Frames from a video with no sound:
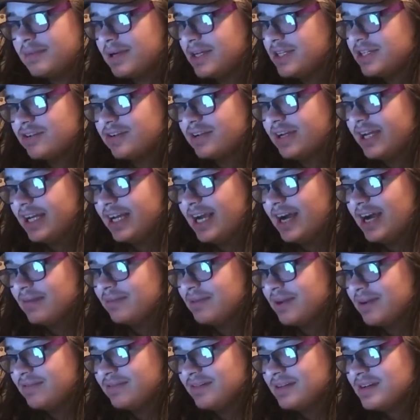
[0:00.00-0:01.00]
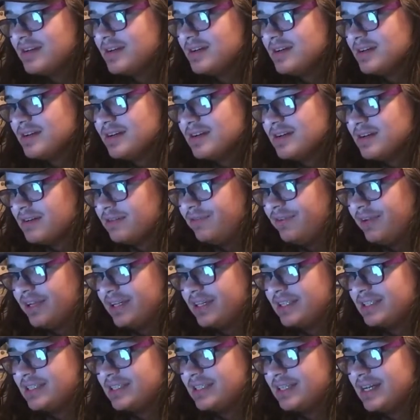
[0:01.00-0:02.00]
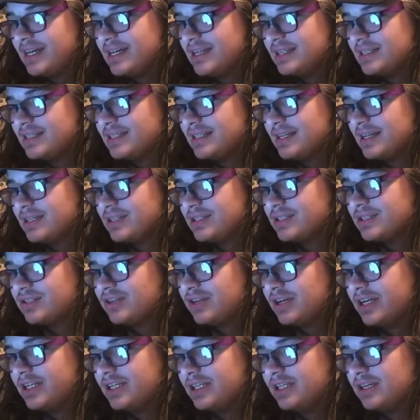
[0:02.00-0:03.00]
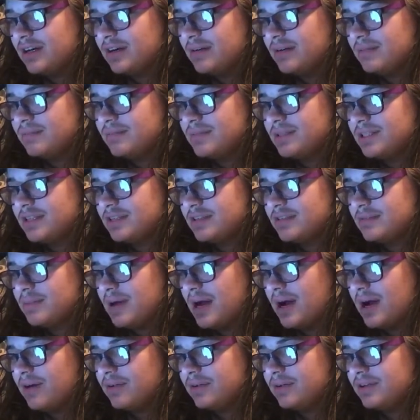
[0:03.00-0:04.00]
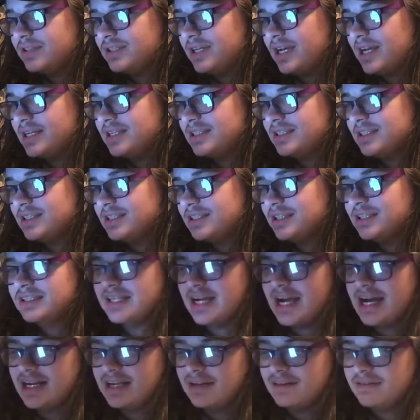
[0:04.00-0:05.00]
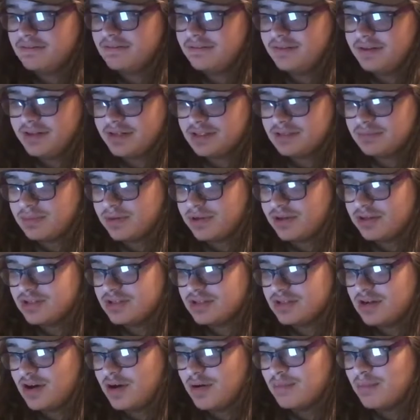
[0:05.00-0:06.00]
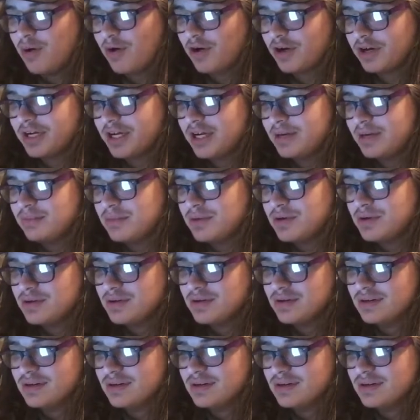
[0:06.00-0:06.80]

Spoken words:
you're gonna get out of me. Felix says as Cry comes in his mouth. You taste good, Daddy. Felix purrs. Oh, Marky Moo.